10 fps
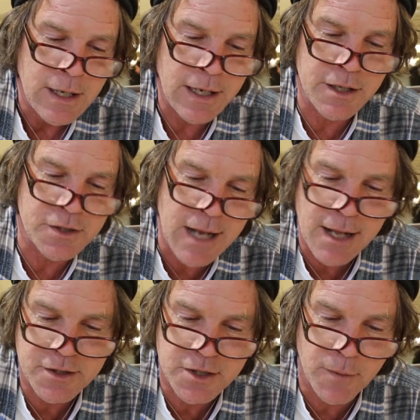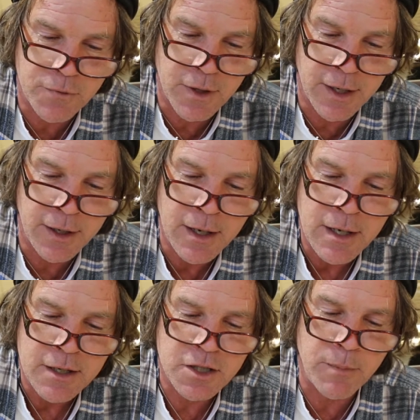It is not something
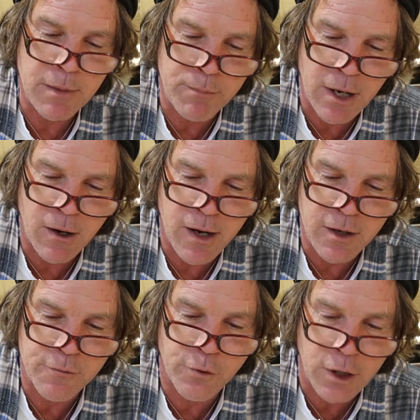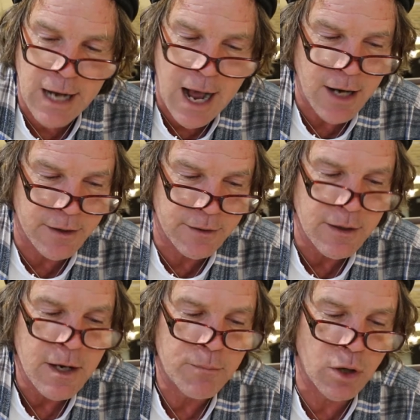to be buried and forgotten,
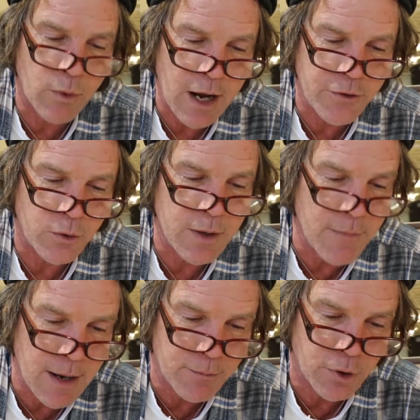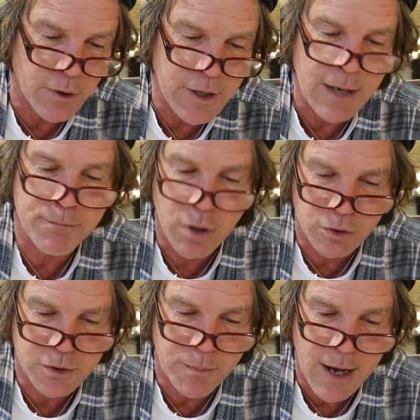but rather remembered and
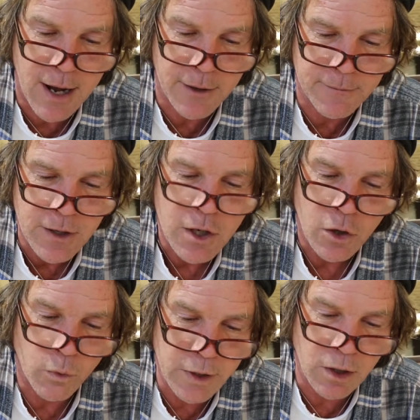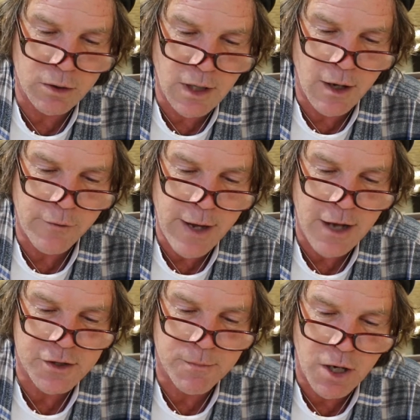built upon. Real love
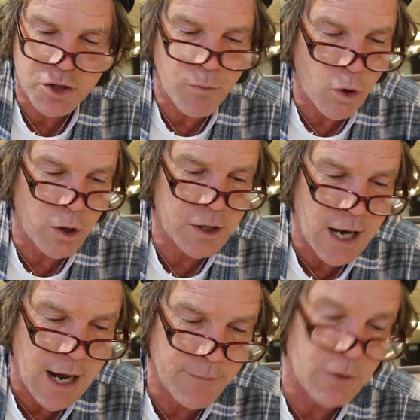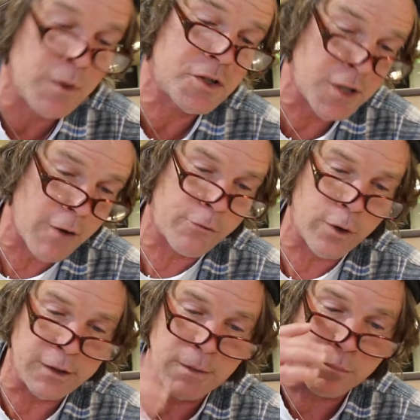has much more in common with
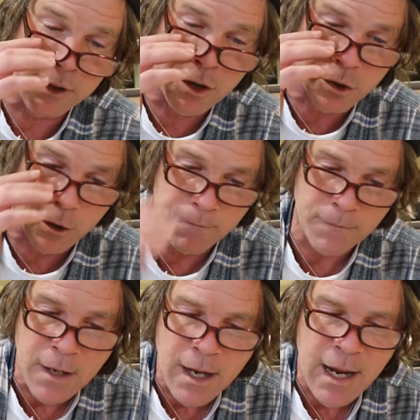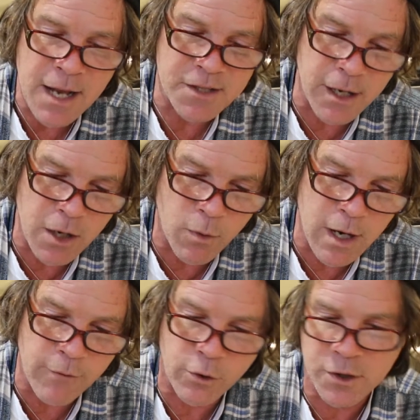suffering than pleasure. Has anyone
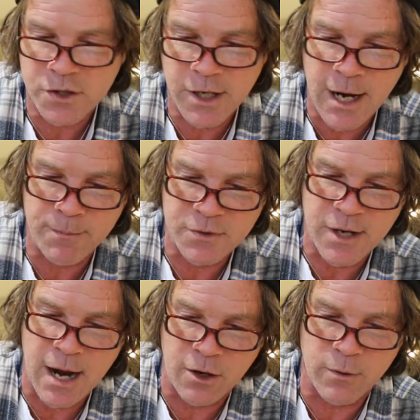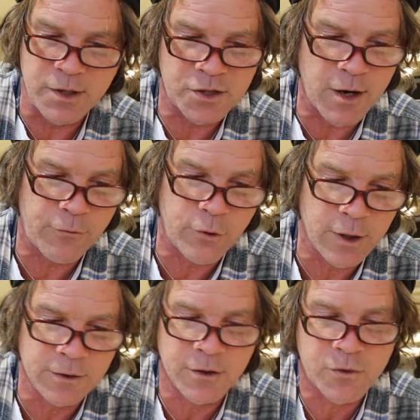ever escaped, Zachary, suffering
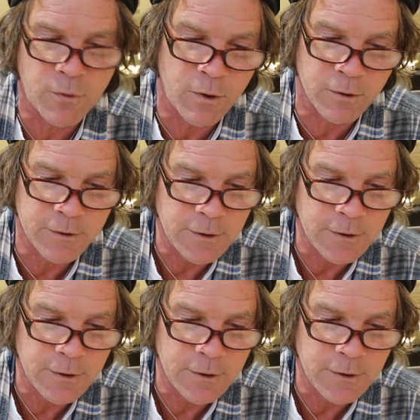in this world?